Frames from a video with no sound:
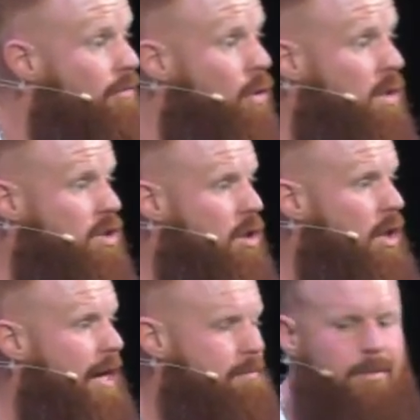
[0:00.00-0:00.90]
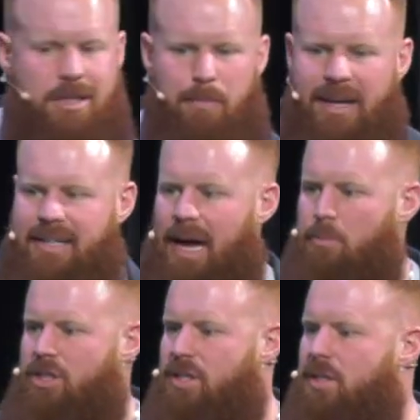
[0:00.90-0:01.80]
what it should look like? Spending time
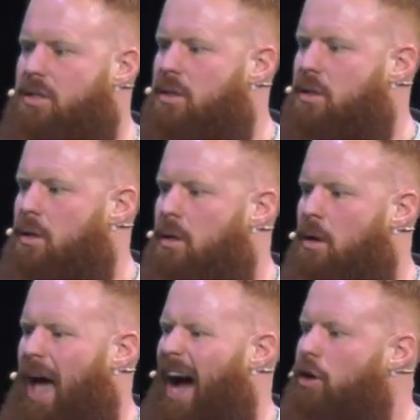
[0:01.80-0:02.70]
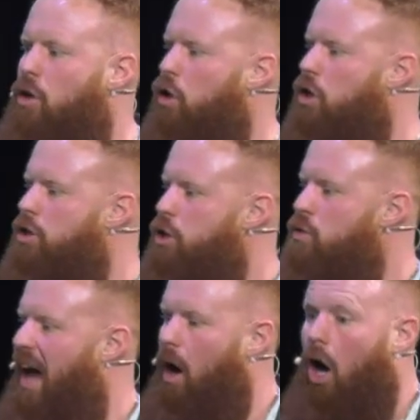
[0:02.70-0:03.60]
with Jesus. How do you learn to do
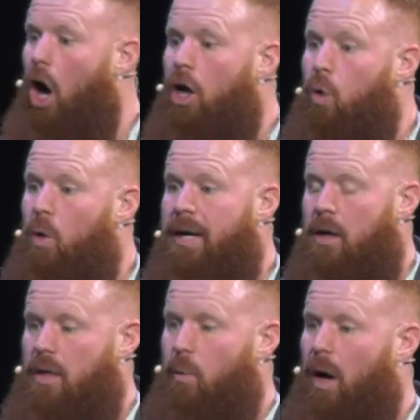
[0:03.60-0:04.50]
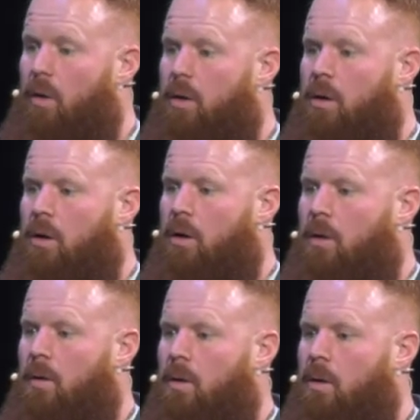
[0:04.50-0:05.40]
that unordinarily well?
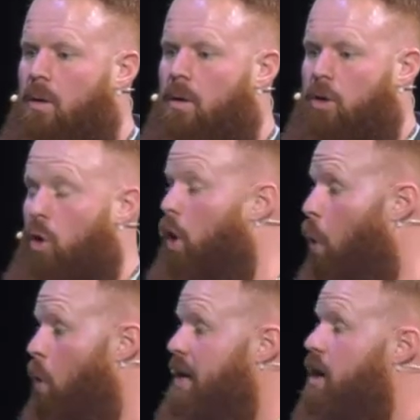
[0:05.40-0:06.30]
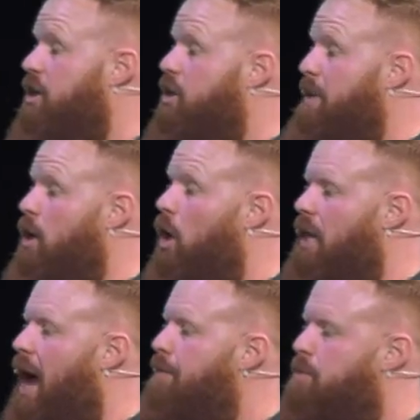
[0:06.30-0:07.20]
You know what ordinary should be in our
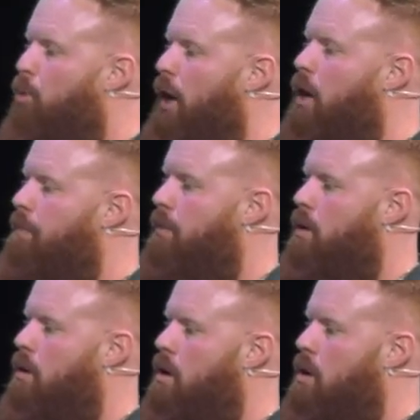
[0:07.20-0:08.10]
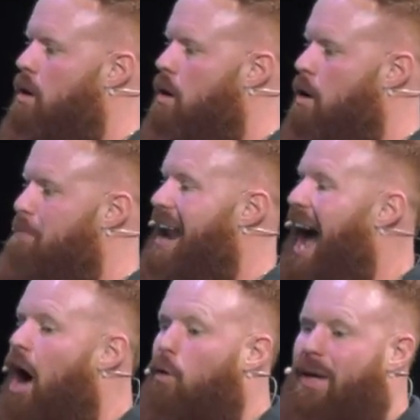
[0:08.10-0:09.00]
lives? Prayer. But
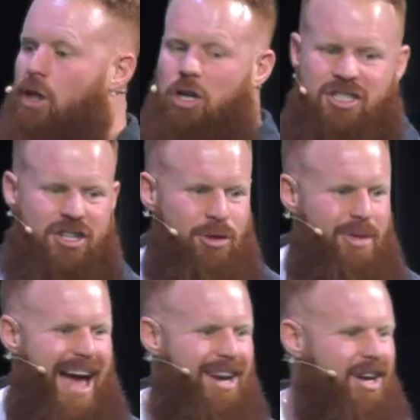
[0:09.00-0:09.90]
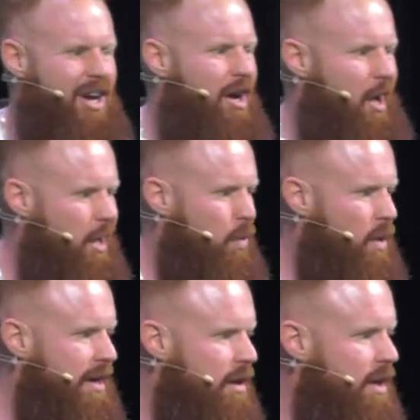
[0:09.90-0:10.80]
how do we learn to do that
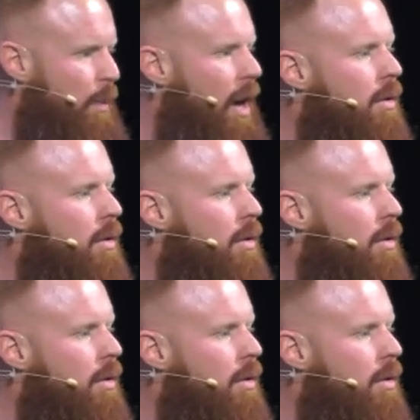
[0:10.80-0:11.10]
unordinarily well?